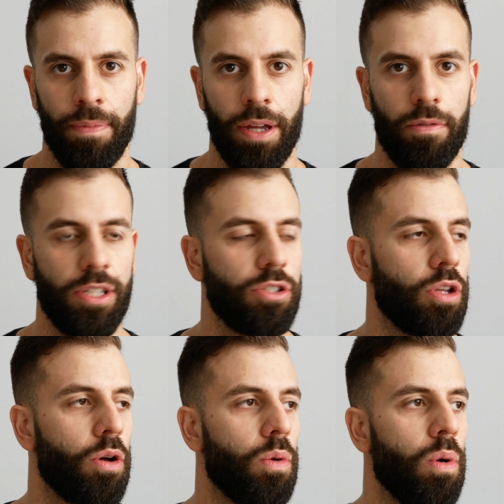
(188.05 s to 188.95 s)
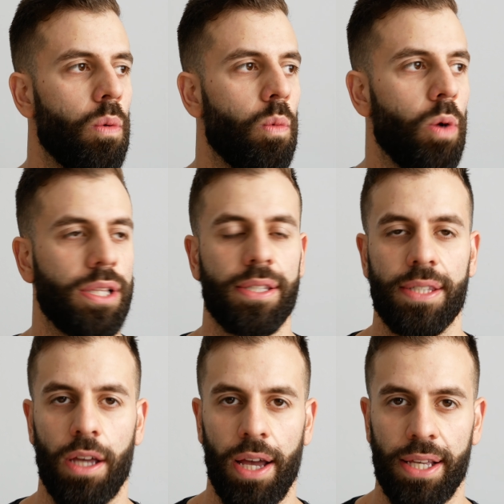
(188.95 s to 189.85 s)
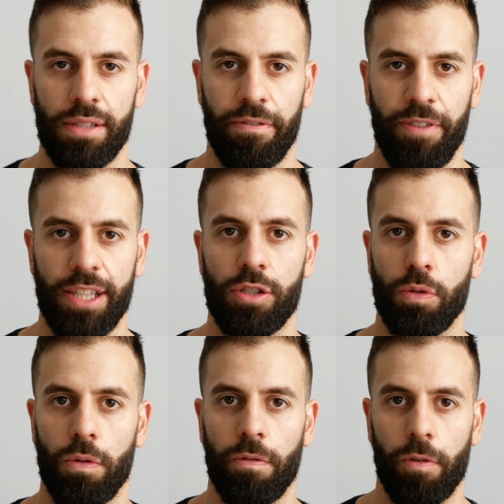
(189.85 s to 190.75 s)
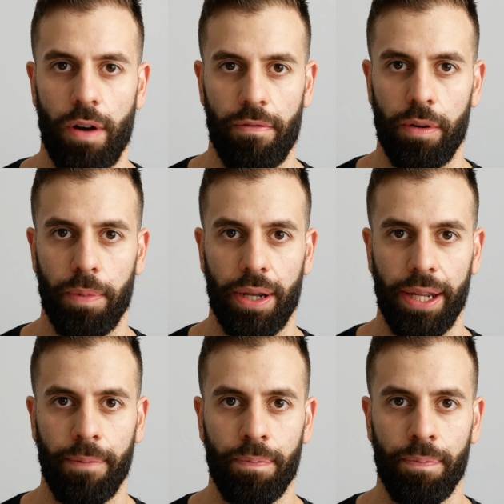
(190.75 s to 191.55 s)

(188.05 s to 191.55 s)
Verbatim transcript: There is no one size fits all for everybody.